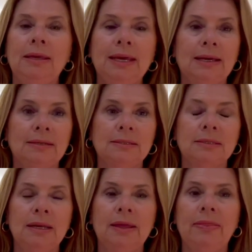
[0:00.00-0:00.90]

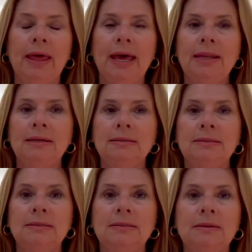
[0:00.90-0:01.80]
Yes. Mm-hmm. And that is
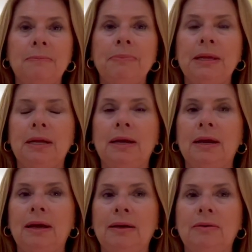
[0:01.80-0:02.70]
something
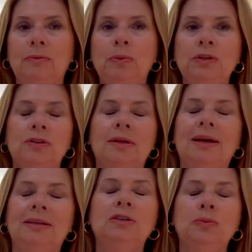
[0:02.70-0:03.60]
I wish,
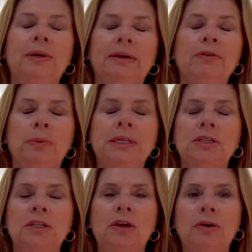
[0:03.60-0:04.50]
I just want everyone to know.